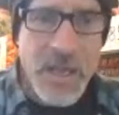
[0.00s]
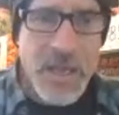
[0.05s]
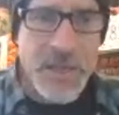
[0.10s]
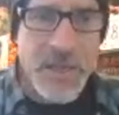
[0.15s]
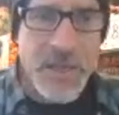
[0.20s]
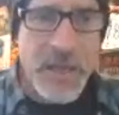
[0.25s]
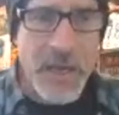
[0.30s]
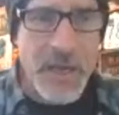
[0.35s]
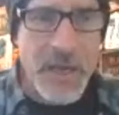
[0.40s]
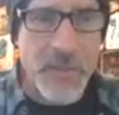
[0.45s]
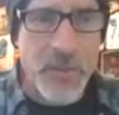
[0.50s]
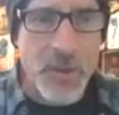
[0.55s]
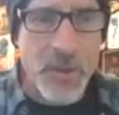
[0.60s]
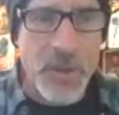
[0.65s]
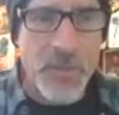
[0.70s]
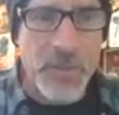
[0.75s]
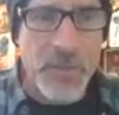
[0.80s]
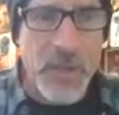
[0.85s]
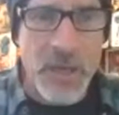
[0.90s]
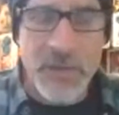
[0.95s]
and then I'm going to pull
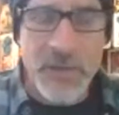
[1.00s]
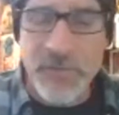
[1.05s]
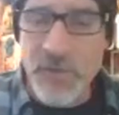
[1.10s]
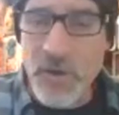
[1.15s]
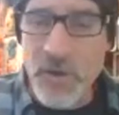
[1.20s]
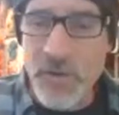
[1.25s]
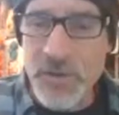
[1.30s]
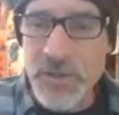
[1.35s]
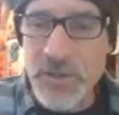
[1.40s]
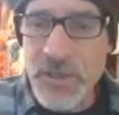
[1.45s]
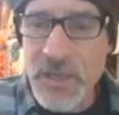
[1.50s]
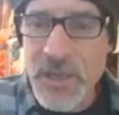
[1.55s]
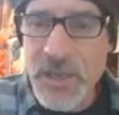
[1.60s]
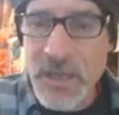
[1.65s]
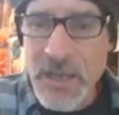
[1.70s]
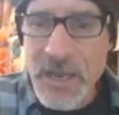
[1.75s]
the plug, folks.